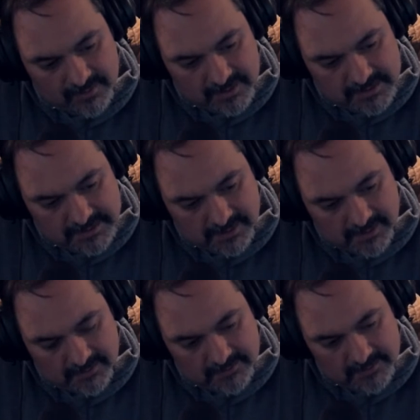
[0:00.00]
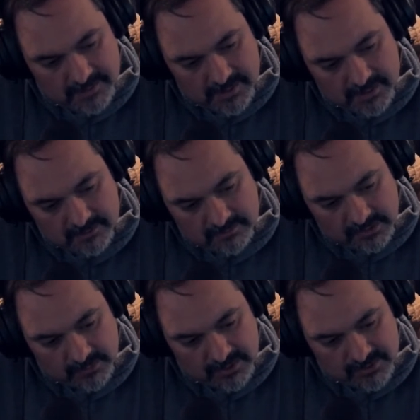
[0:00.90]
that uh,
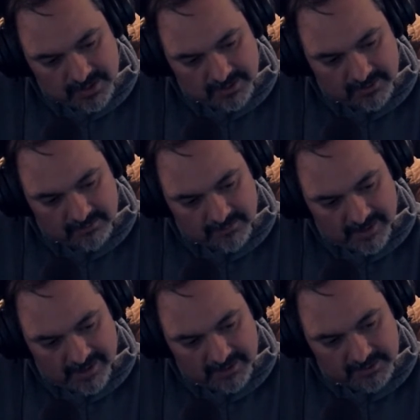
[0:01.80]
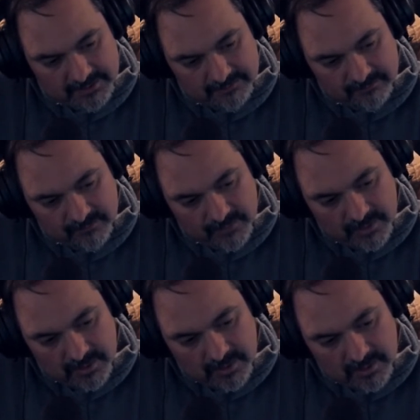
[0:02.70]
may want to try to come back.
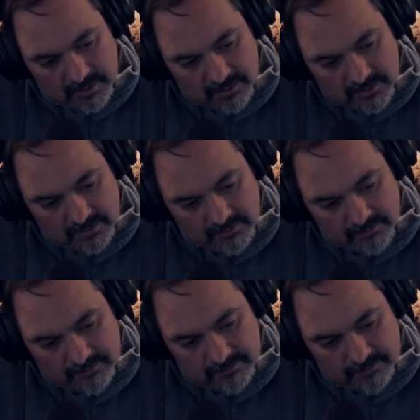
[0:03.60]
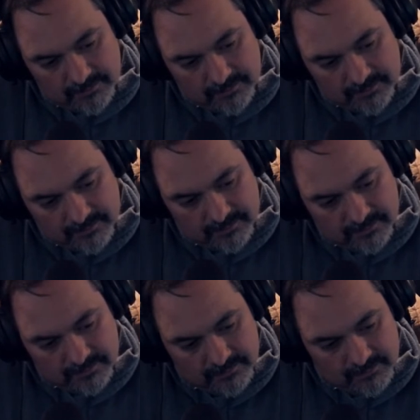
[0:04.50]
Um,
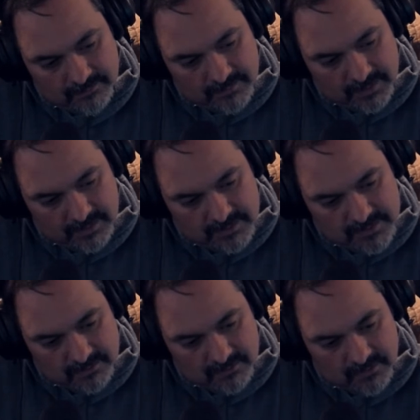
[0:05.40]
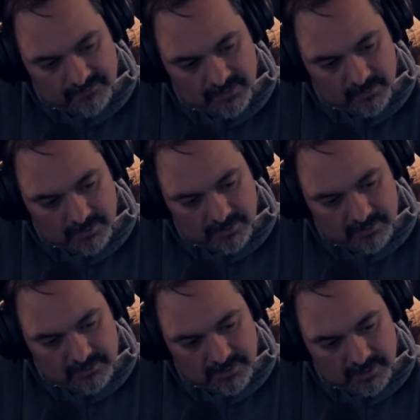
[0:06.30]
I just don't know if I want
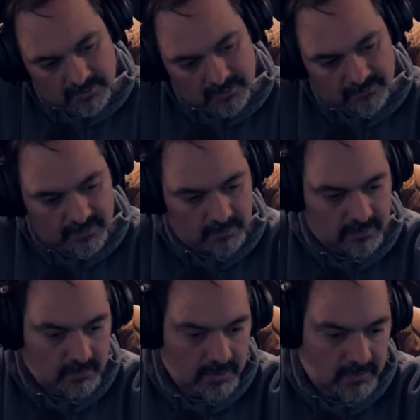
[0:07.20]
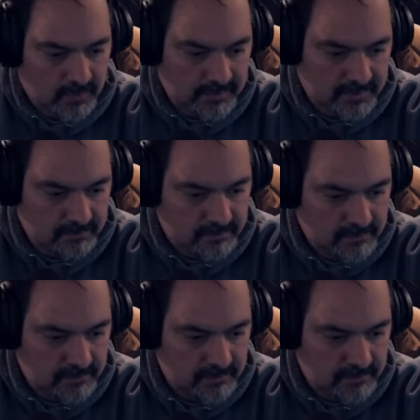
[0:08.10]
to. I don't know if I want to work with him.